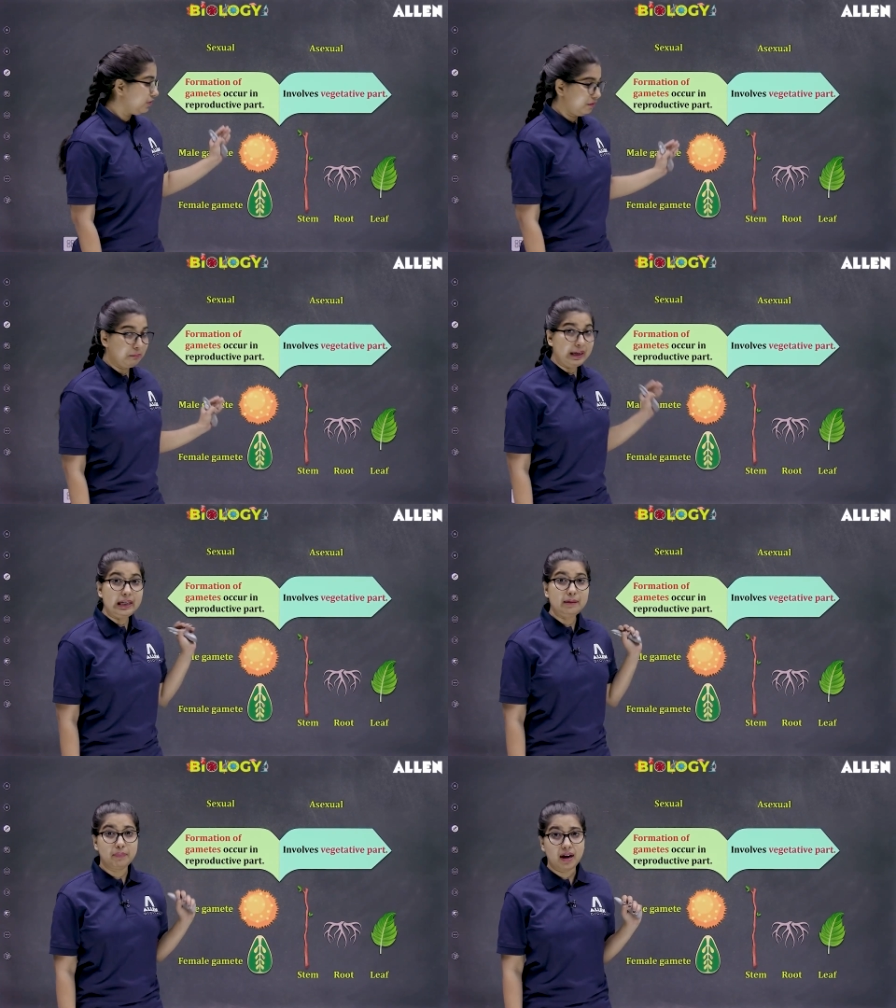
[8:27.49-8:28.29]
the
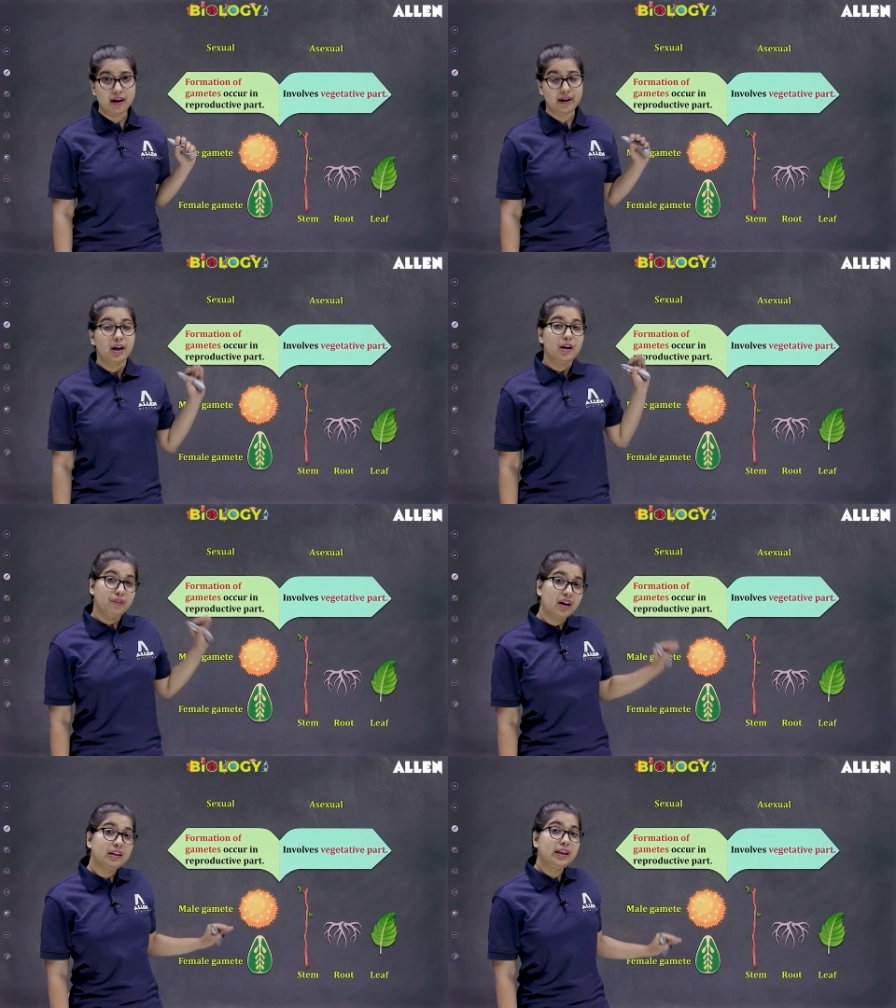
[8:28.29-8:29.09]
male part,
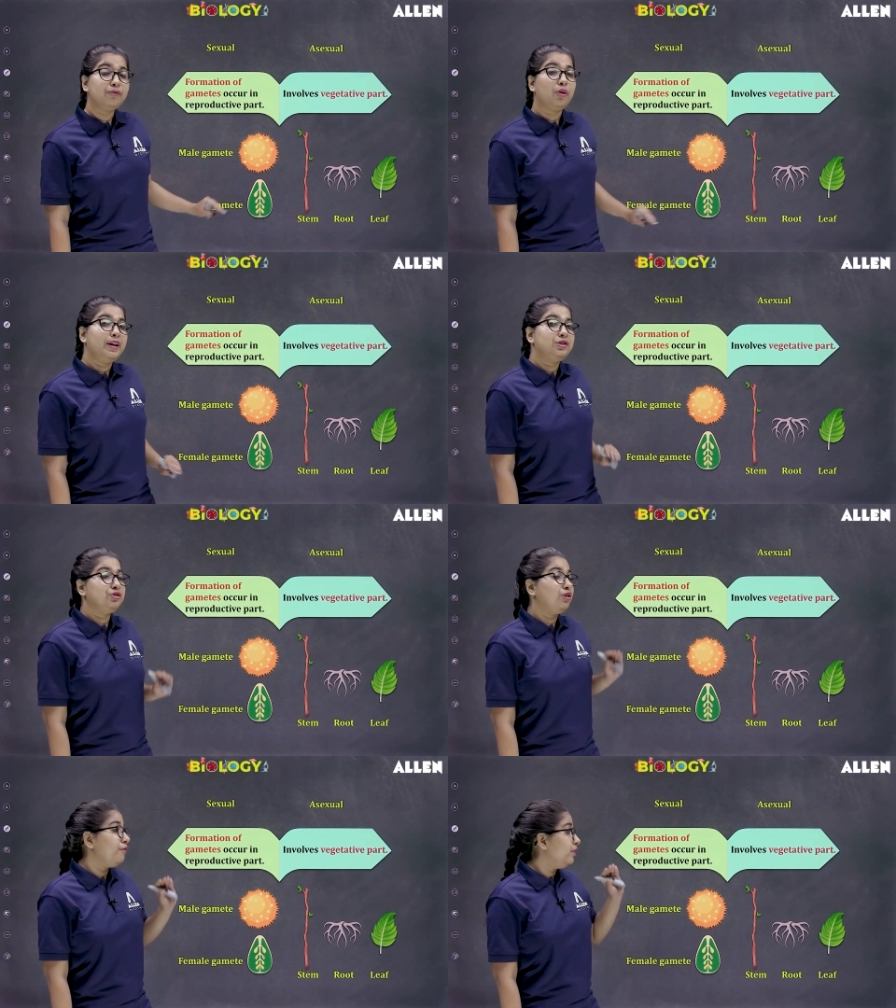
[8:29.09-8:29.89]
where the
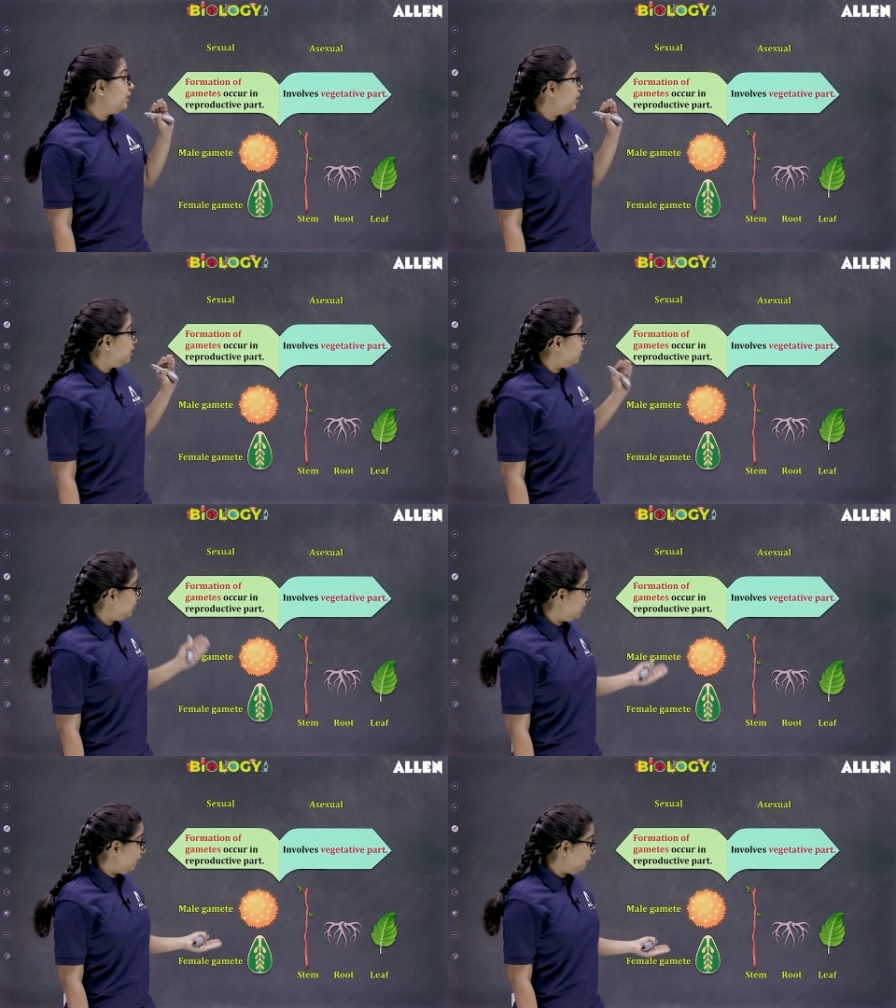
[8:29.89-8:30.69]
formation of
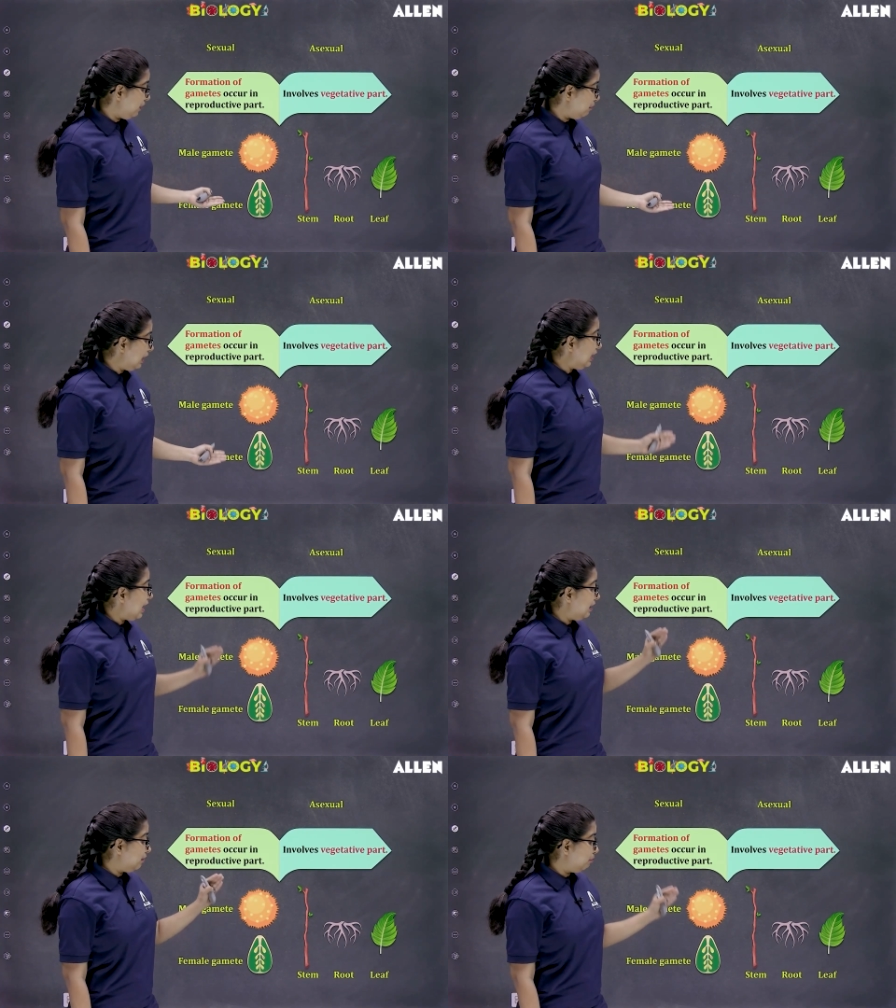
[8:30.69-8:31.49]
the female
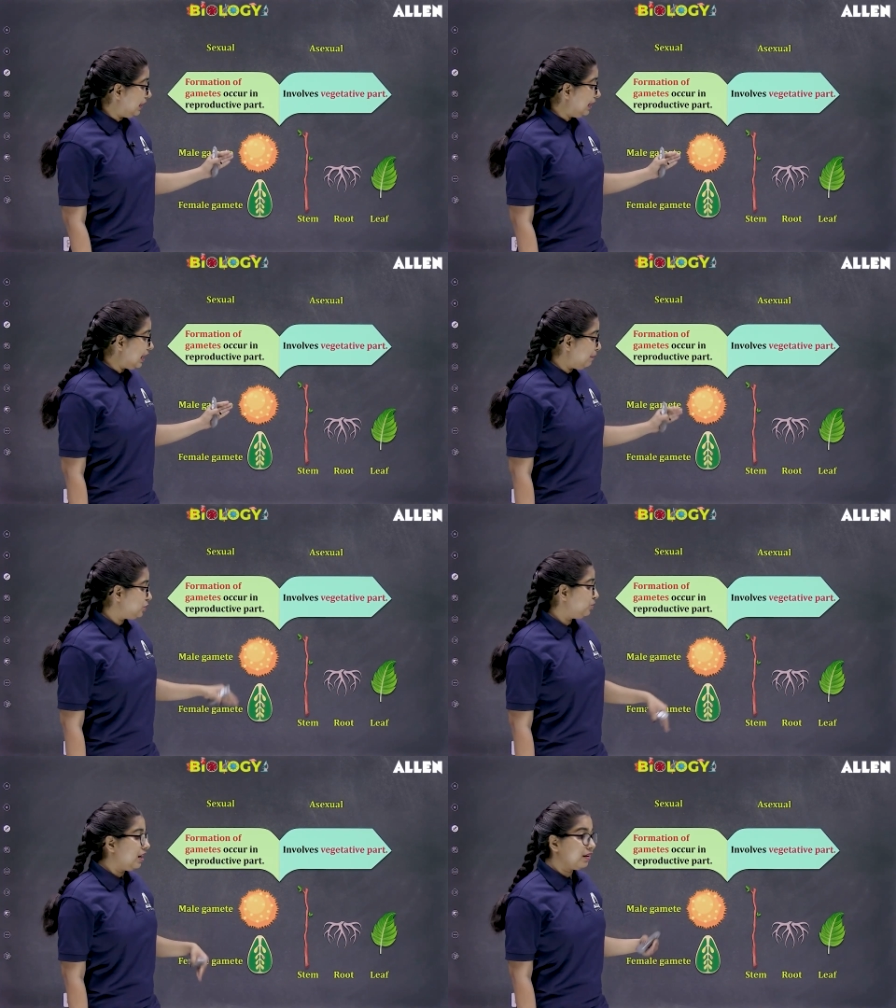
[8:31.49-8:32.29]
and the male
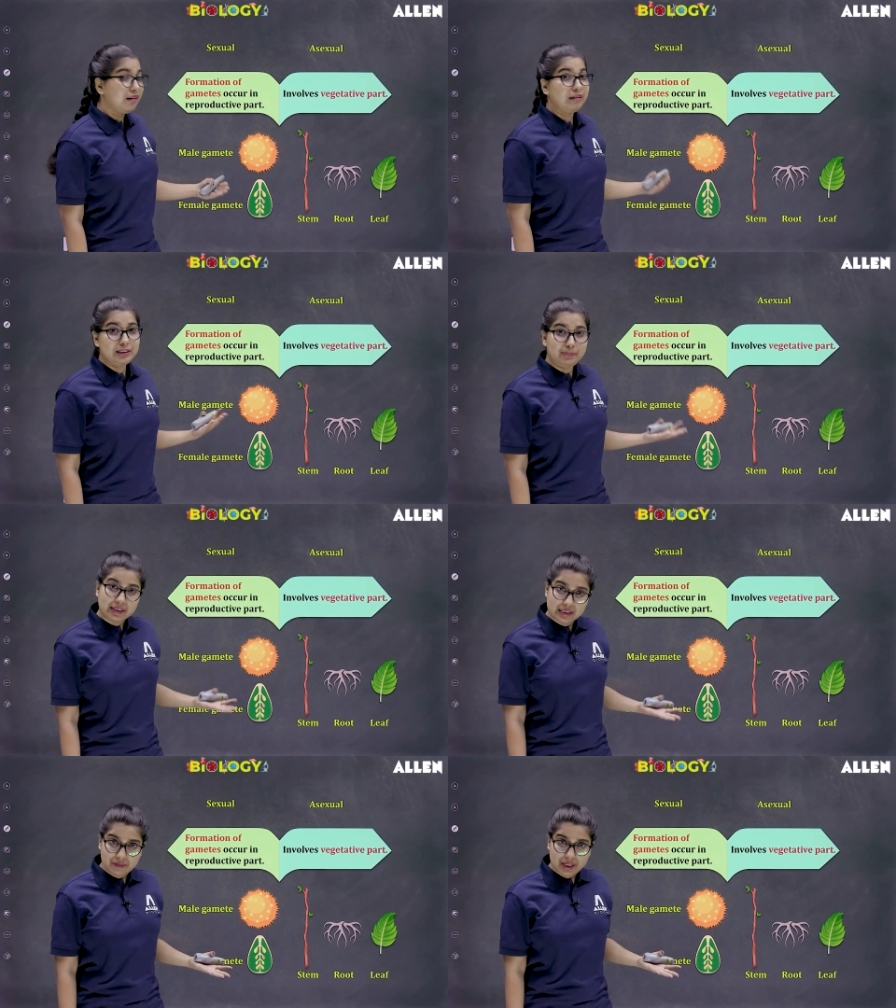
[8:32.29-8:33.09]
gamete will occur
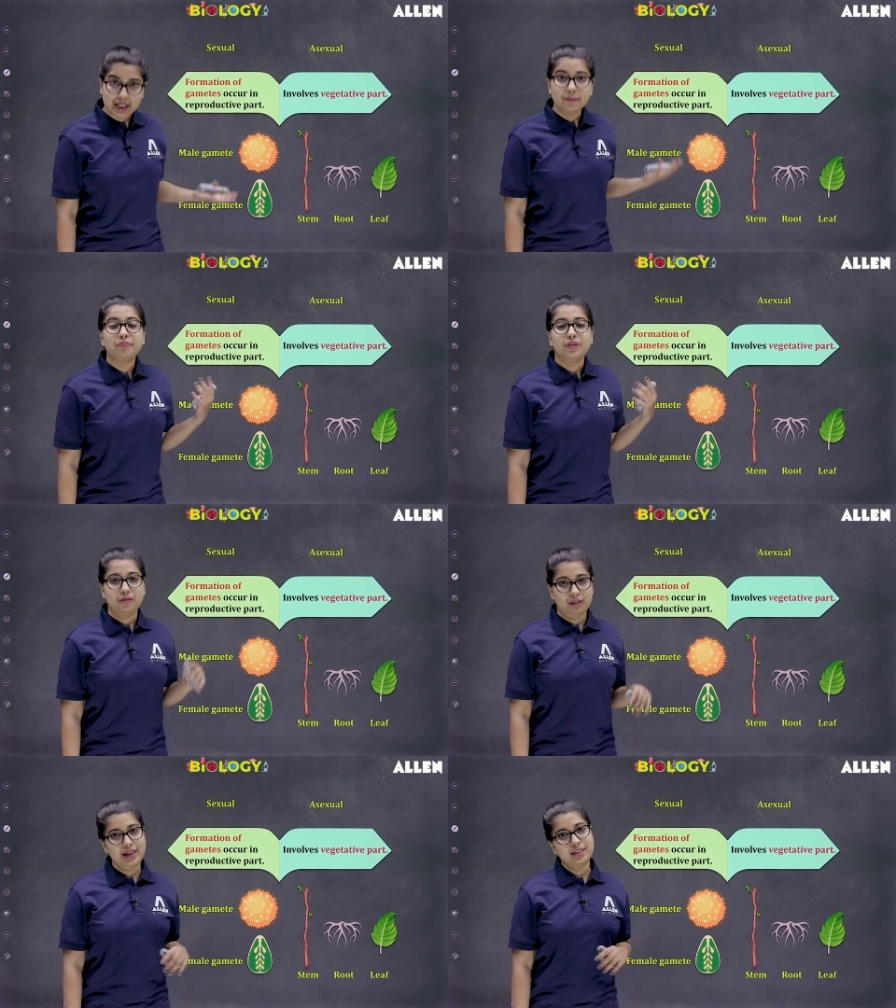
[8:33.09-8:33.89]
respectively.
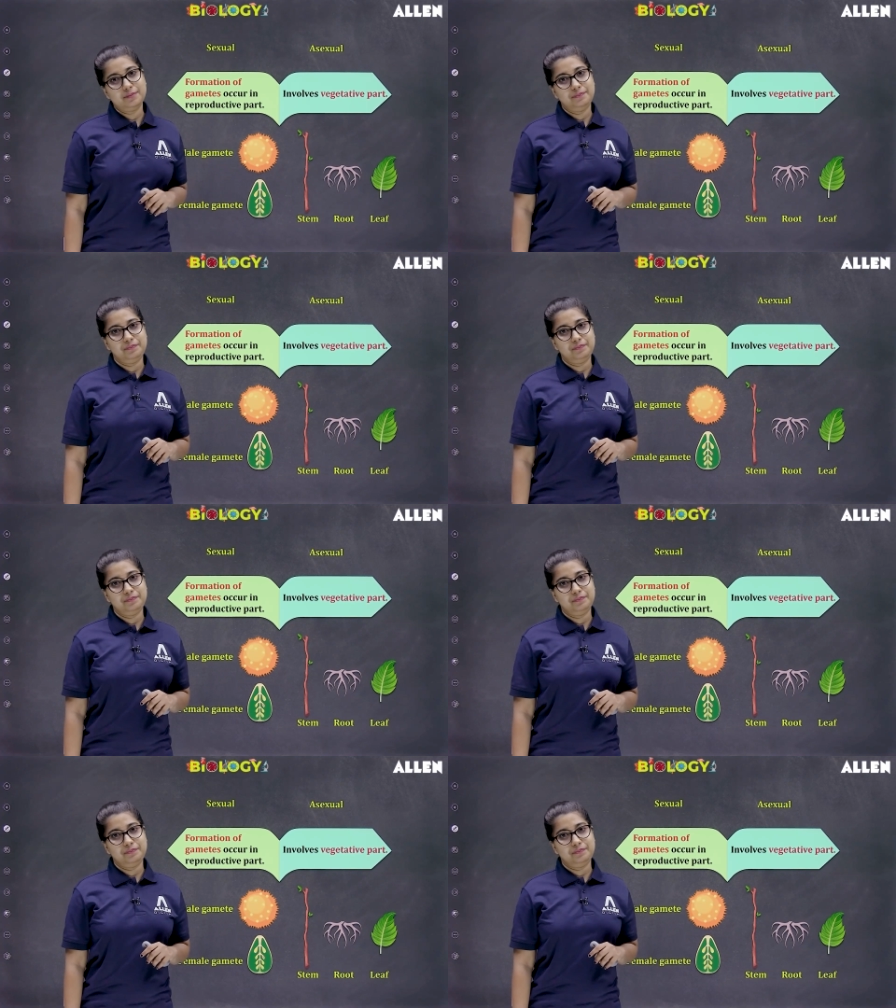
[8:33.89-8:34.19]
Right?